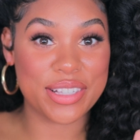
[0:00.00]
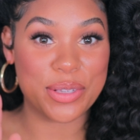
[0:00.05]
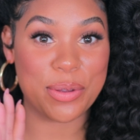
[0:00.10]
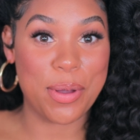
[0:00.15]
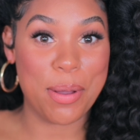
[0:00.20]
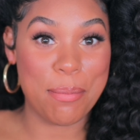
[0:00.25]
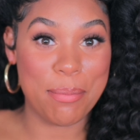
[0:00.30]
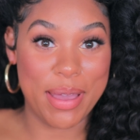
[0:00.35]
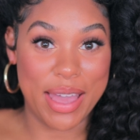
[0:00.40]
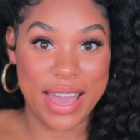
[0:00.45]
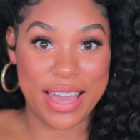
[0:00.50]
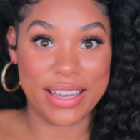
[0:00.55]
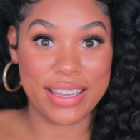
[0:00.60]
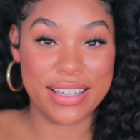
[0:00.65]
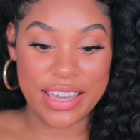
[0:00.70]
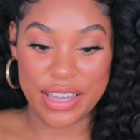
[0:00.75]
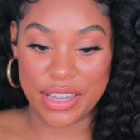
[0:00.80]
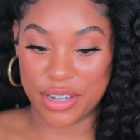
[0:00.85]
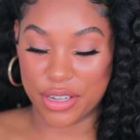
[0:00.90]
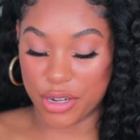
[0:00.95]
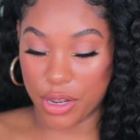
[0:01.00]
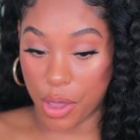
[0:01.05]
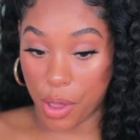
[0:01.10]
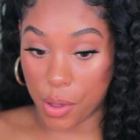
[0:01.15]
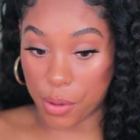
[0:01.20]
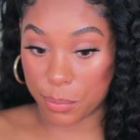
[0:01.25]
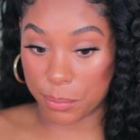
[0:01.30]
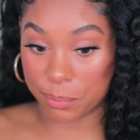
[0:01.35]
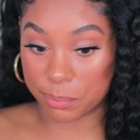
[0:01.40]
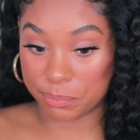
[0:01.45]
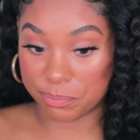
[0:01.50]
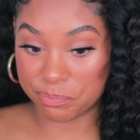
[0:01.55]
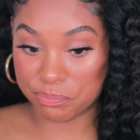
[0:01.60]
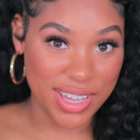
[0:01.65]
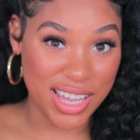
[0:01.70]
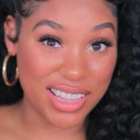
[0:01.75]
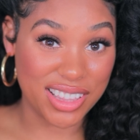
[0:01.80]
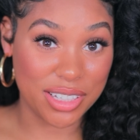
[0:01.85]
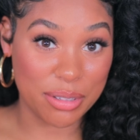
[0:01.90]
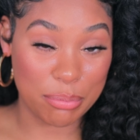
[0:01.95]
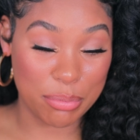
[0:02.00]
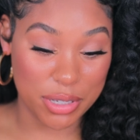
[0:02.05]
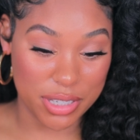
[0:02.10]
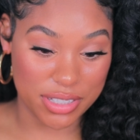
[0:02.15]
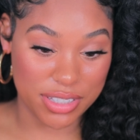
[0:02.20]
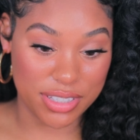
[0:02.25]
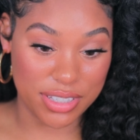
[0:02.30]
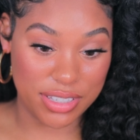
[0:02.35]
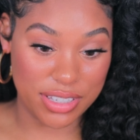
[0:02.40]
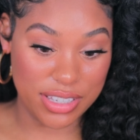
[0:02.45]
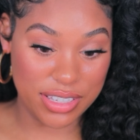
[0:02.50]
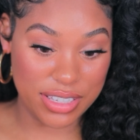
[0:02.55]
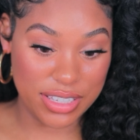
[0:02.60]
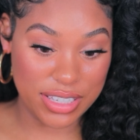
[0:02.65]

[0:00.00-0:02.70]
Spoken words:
so I'm back, and I look busted.